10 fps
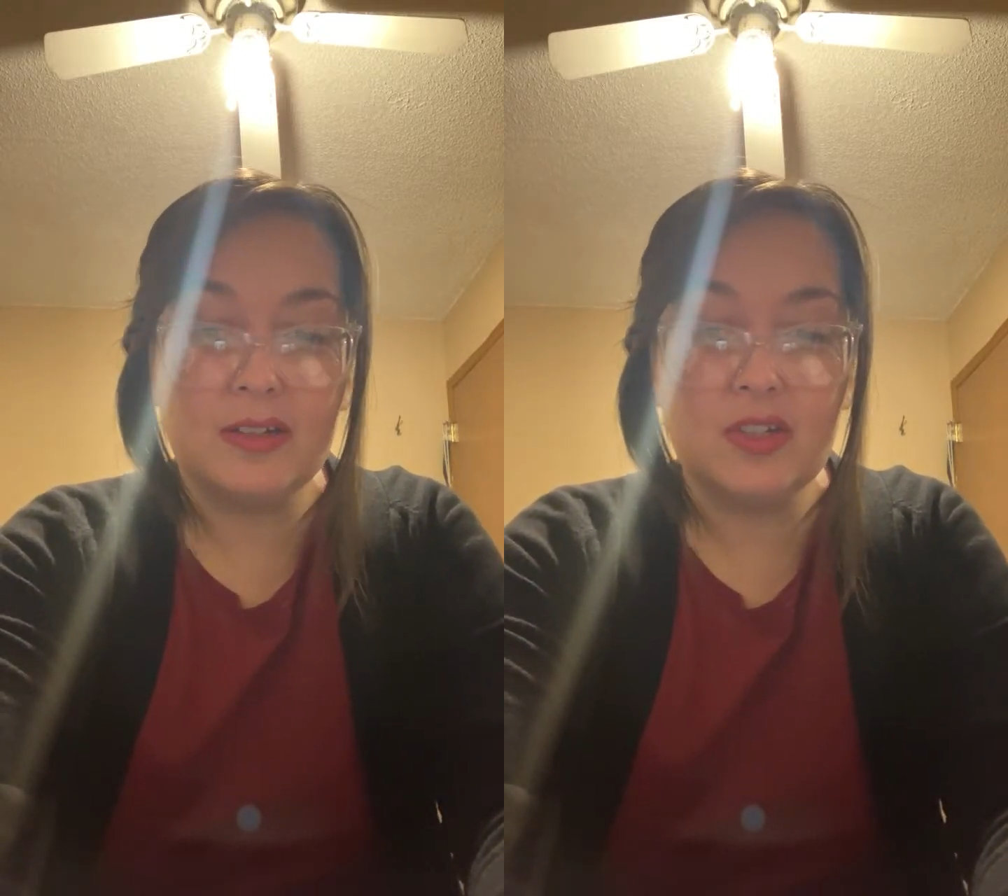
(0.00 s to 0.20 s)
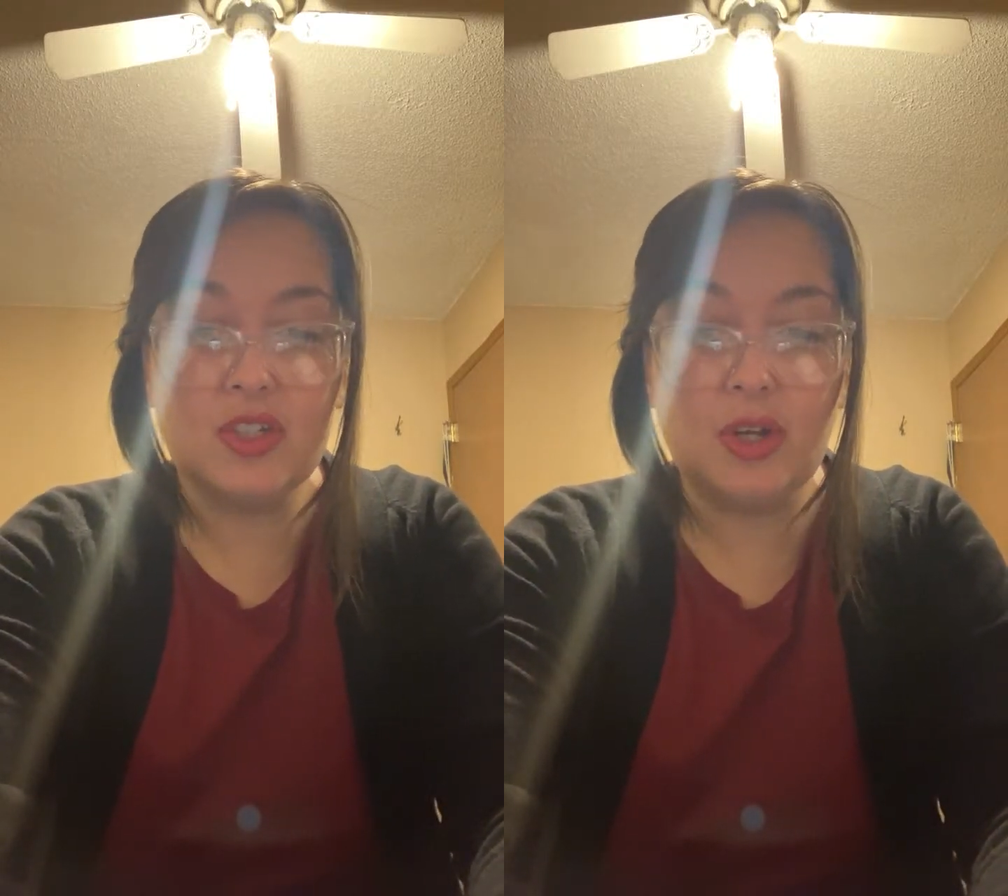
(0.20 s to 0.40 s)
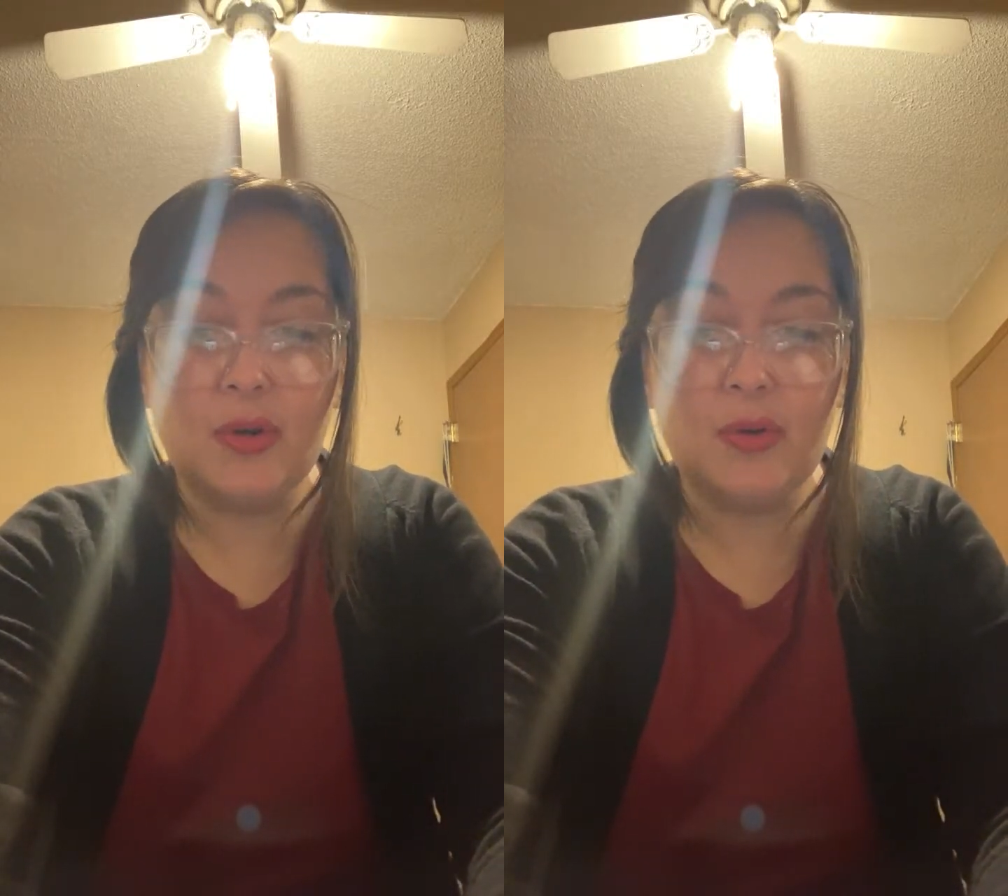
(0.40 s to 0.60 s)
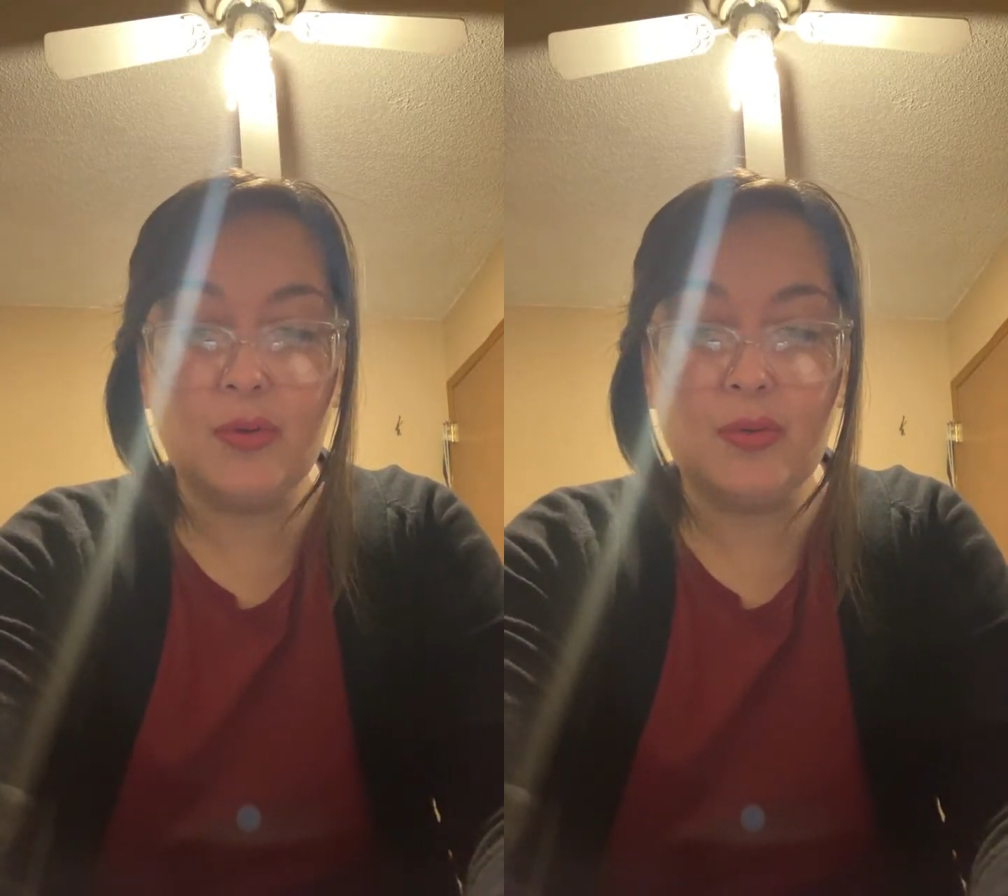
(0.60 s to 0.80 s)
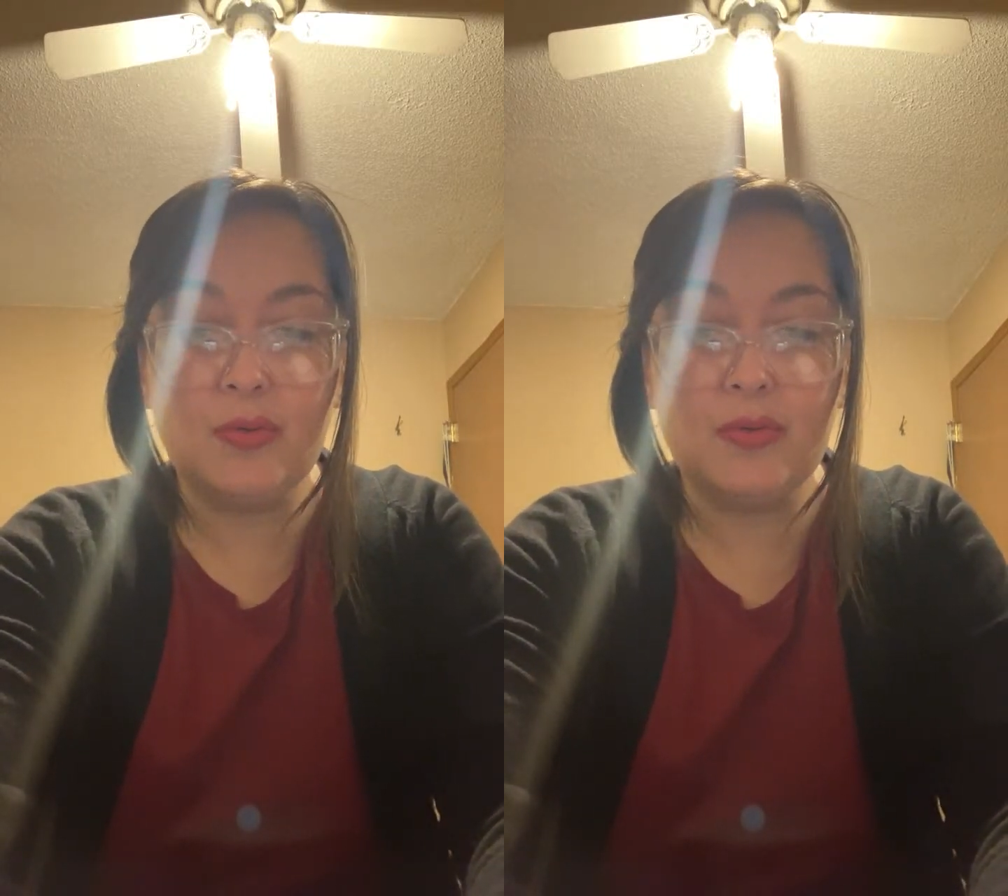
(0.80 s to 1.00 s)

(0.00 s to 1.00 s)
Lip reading: So